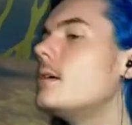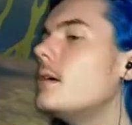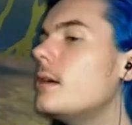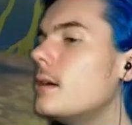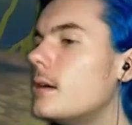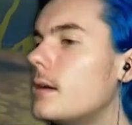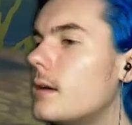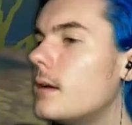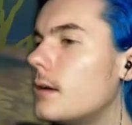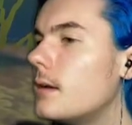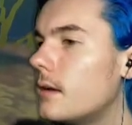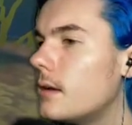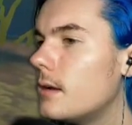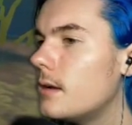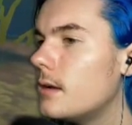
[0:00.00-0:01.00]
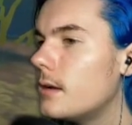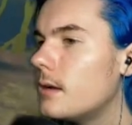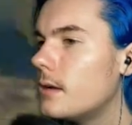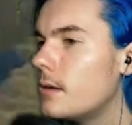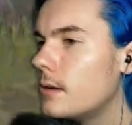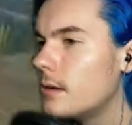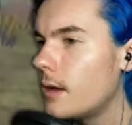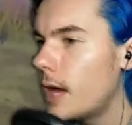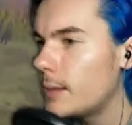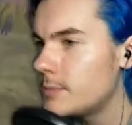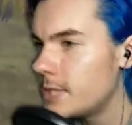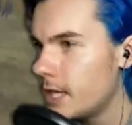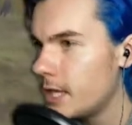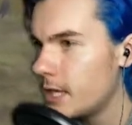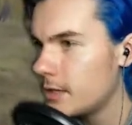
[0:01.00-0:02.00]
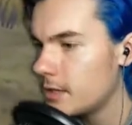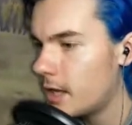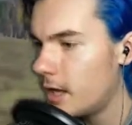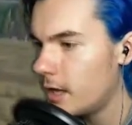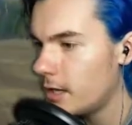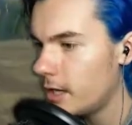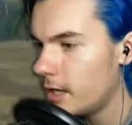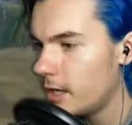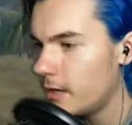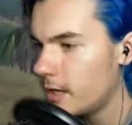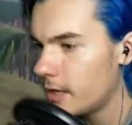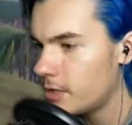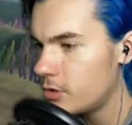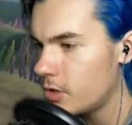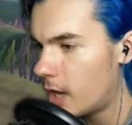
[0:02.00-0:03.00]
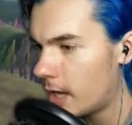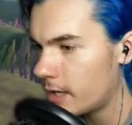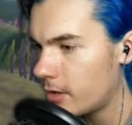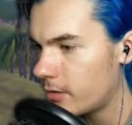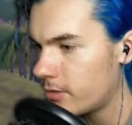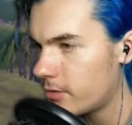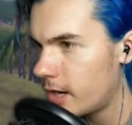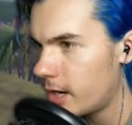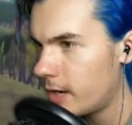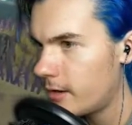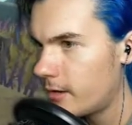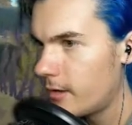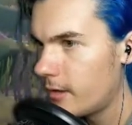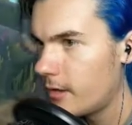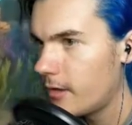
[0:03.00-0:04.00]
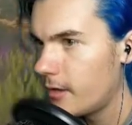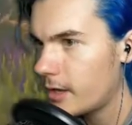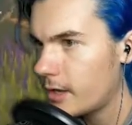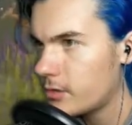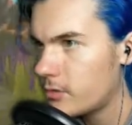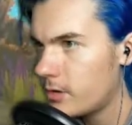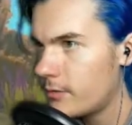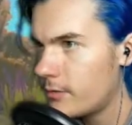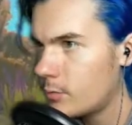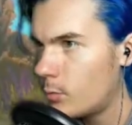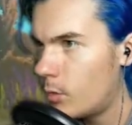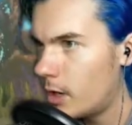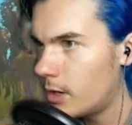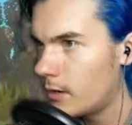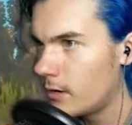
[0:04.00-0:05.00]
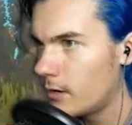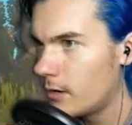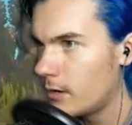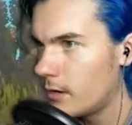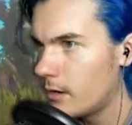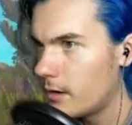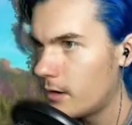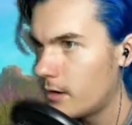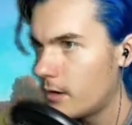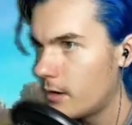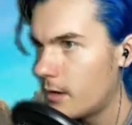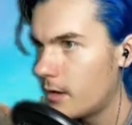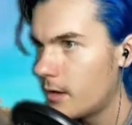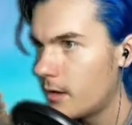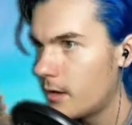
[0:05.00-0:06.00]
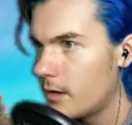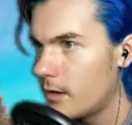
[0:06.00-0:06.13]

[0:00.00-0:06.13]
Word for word: I'll take my honey. I'm taking the honey. You, I got three. I got three from one. Don't touch my girl.